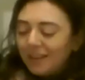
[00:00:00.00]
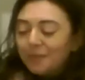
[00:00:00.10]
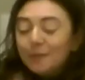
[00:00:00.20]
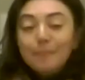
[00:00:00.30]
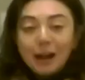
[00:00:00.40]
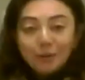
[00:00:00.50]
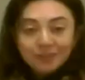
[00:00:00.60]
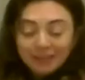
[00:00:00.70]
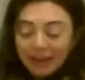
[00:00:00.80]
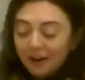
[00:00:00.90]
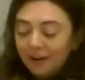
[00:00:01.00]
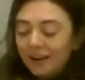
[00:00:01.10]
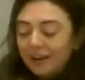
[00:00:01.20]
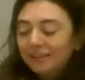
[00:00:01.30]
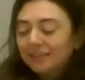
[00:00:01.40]
The mountain
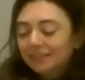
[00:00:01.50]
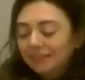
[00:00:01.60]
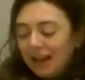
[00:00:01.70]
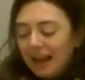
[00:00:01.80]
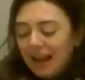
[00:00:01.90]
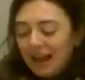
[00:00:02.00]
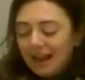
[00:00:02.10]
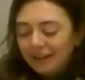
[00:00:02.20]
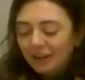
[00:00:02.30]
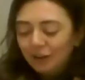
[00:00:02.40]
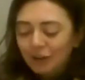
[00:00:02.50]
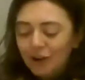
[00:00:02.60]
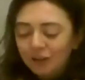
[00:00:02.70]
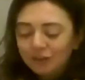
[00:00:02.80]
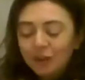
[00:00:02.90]
areas had
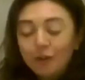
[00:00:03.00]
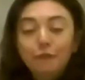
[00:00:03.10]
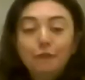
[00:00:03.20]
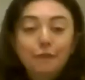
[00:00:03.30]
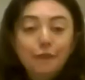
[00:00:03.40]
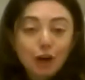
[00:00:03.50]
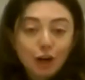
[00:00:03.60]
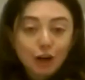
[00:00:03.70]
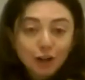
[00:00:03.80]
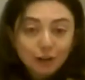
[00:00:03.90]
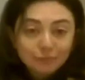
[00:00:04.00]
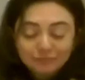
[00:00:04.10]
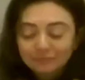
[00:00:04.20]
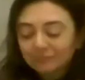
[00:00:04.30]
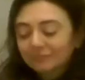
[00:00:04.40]
lots of fur,
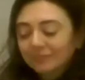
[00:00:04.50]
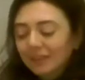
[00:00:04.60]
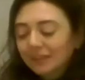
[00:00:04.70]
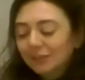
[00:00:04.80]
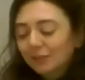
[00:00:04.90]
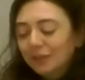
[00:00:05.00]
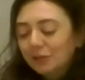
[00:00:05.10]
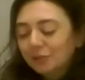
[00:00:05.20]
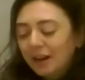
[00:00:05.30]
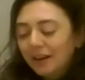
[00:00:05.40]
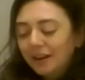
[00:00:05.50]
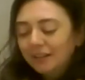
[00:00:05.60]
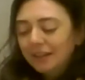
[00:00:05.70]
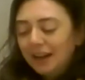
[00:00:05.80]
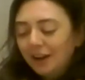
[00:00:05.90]
so they traded it
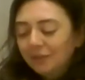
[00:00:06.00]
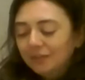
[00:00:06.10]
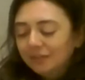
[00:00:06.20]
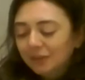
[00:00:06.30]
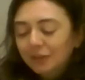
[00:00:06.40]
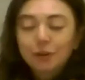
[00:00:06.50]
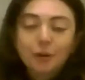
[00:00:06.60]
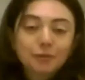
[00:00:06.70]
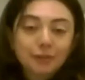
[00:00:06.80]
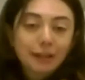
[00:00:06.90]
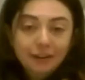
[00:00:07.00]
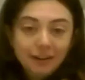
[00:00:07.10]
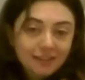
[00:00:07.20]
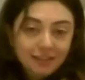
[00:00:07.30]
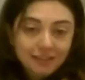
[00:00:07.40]
down to the coastal
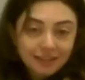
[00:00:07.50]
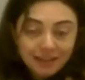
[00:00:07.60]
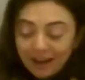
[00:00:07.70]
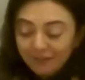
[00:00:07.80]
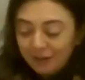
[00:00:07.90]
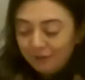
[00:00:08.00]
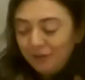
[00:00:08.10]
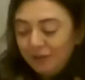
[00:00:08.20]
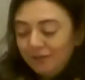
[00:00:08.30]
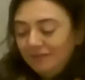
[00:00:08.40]
areas that didn't have any fur.